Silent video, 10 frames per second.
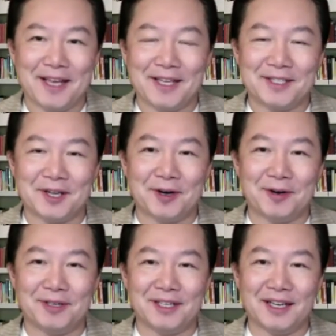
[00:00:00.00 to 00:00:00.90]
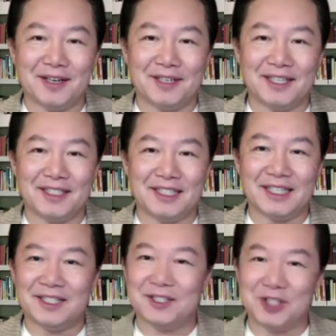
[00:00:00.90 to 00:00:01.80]
So,
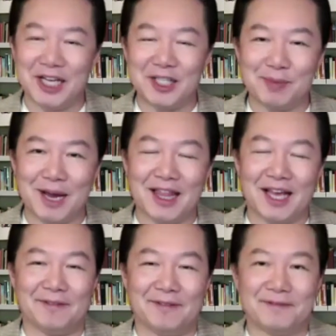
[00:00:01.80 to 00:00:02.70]
it's changed my life.